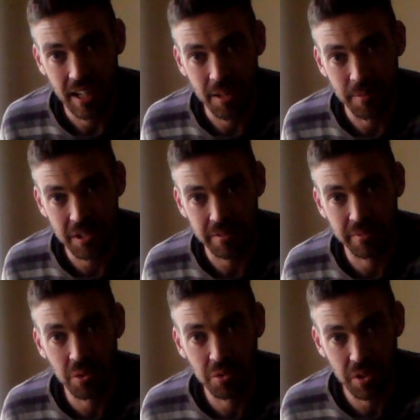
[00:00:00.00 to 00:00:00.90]
There's a
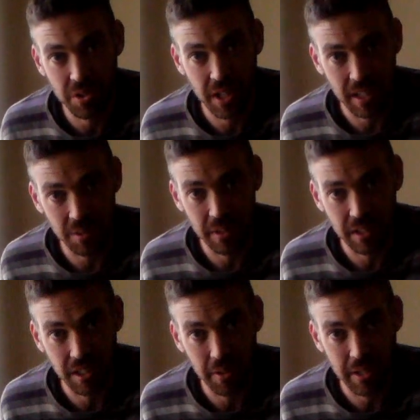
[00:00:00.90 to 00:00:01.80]
full routine that we can
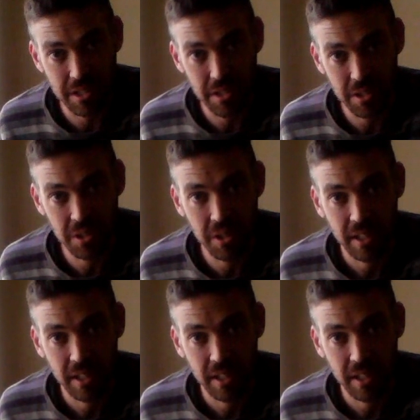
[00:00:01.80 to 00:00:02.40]
go into.